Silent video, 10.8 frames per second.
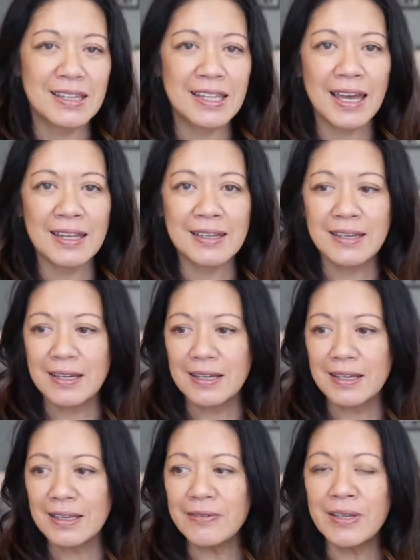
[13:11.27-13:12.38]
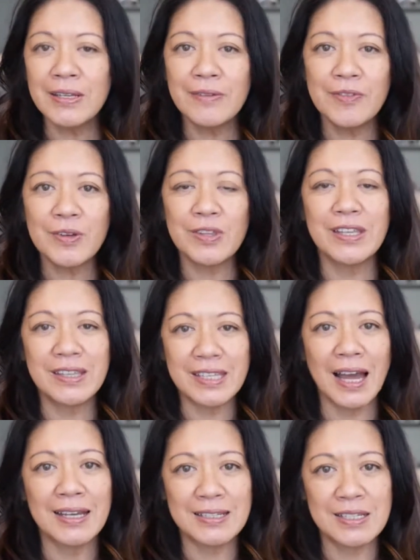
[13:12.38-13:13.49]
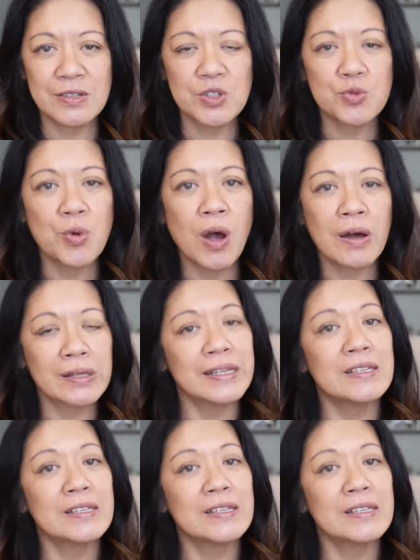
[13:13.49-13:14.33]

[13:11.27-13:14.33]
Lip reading: that even if you think the idea is wrong,